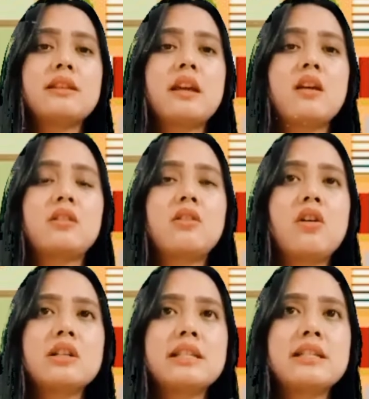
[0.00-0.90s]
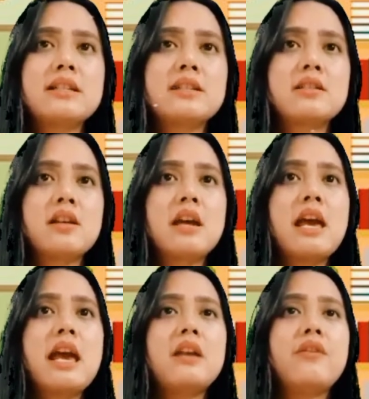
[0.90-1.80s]
diagnosis,
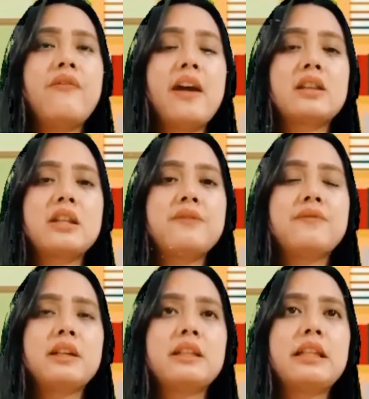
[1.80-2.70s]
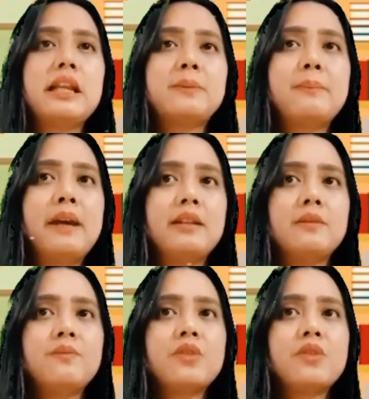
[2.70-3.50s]
and effective treatment.